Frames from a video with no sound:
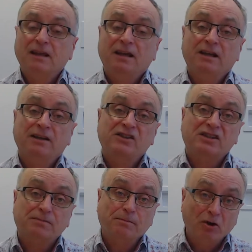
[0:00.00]
is
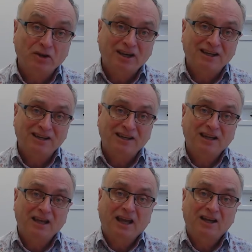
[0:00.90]
smoking
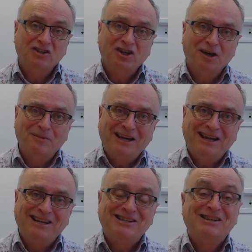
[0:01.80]
and
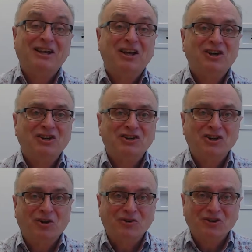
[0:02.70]
diabetes
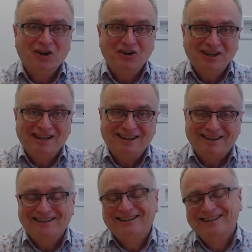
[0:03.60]
don't go
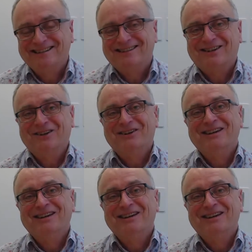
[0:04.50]
together. So